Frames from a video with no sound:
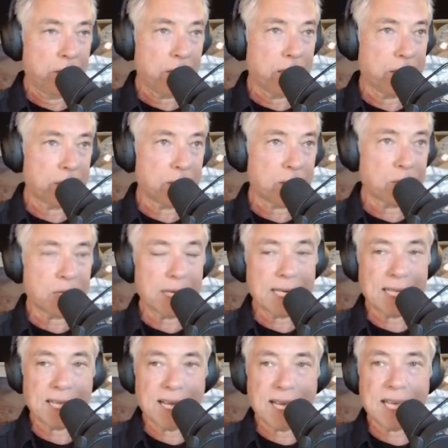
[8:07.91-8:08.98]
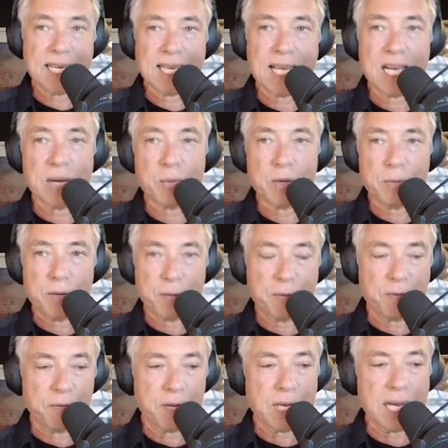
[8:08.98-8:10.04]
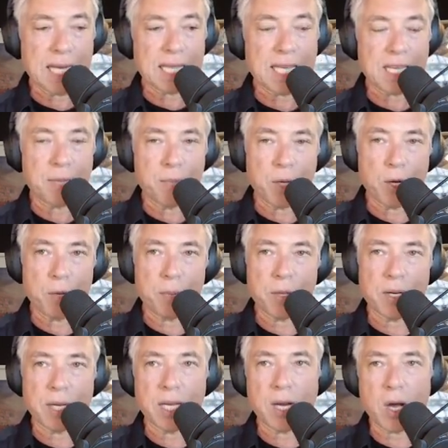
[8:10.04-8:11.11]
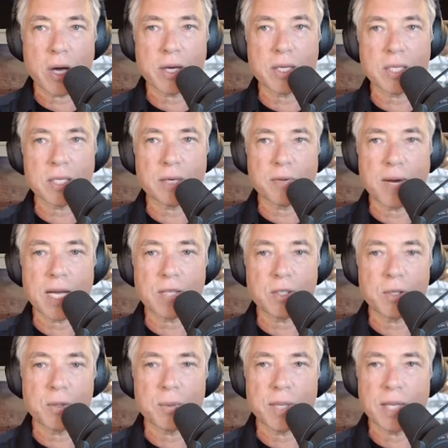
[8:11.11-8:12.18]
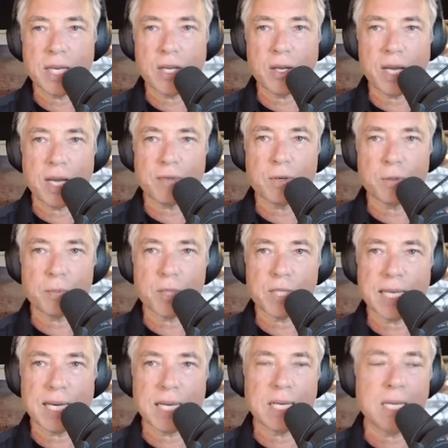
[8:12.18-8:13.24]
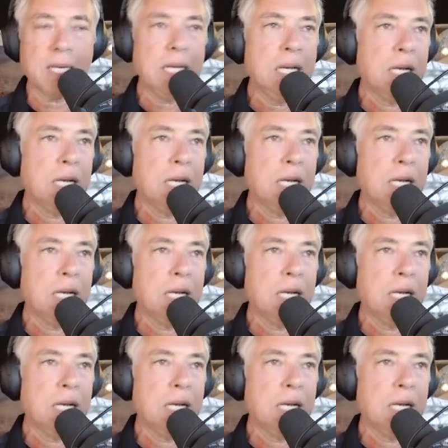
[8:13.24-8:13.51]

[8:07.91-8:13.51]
find themselves letting their head down, where people feel like they can be open and honest around you, where they don't have to pretend,